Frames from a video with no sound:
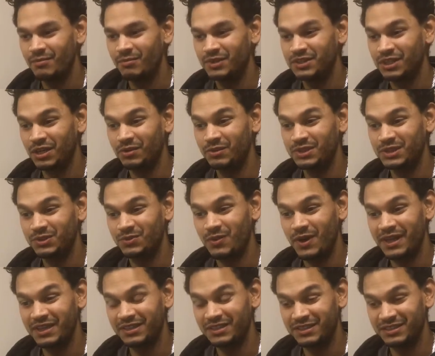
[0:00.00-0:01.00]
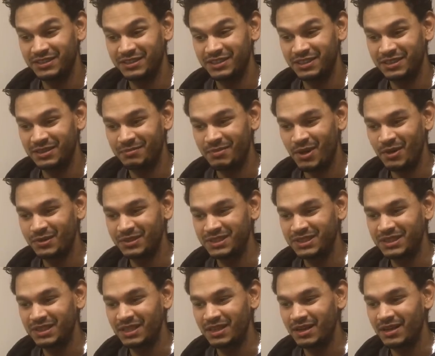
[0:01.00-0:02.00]
which I was quite concerned
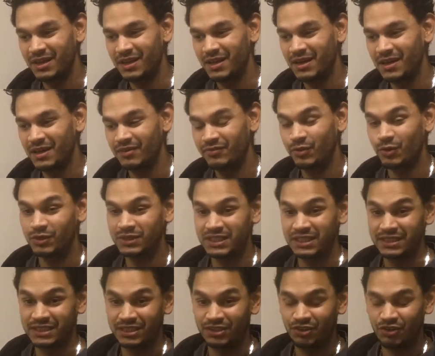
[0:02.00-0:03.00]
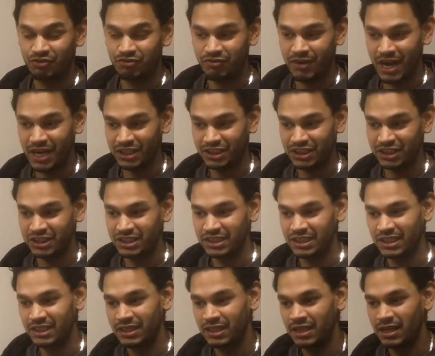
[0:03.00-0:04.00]
about. Of course, it did crash,
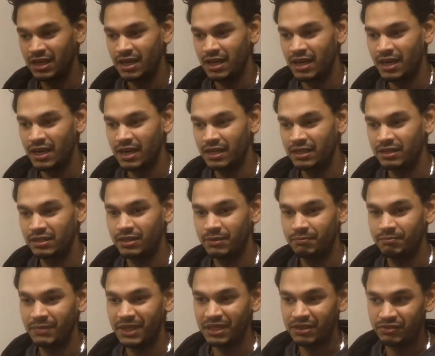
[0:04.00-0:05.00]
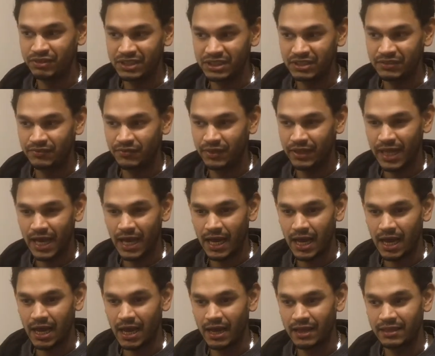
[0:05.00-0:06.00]
and the main reason for
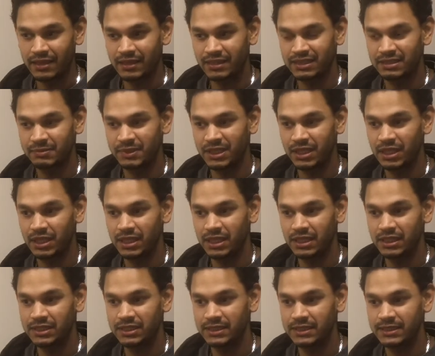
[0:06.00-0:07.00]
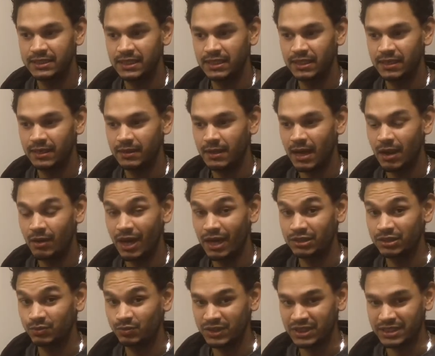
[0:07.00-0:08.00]
that, I think, is because I
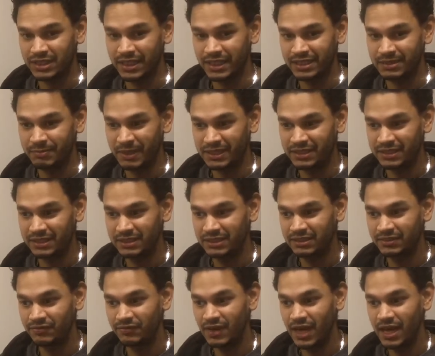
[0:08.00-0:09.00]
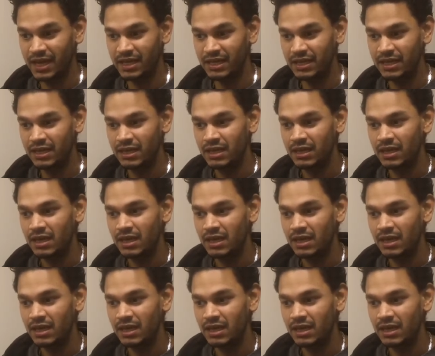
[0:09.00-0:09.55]
actually wasn't expecting it to fly.